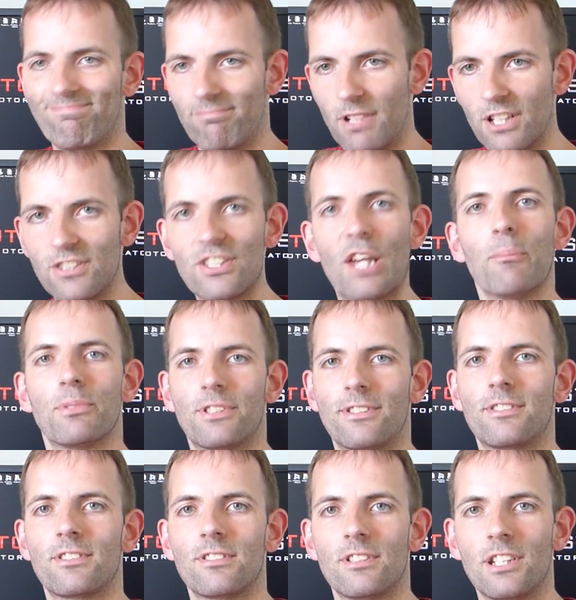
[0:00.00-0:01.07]
attempted
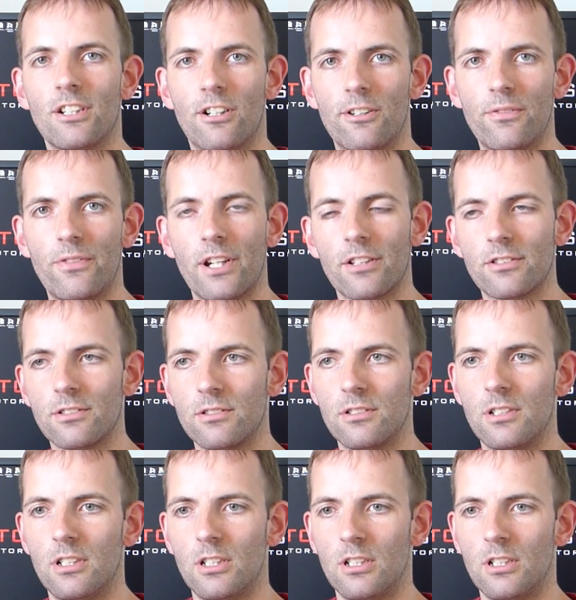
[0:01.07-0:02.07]
in rFactor,